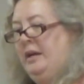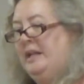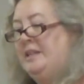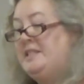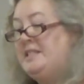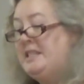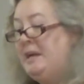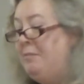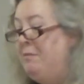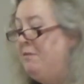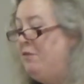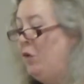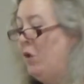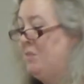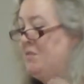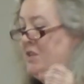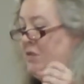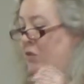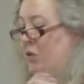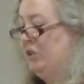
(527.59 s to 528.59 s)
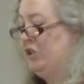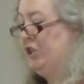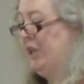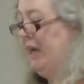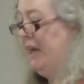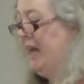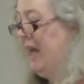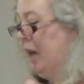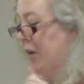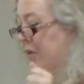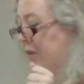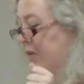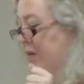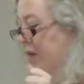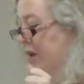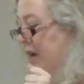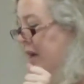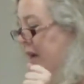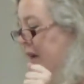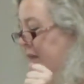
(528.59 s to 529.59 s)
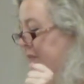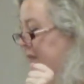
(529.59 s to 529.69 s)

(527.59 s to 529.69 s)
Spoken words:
In some forms of Christianity, however,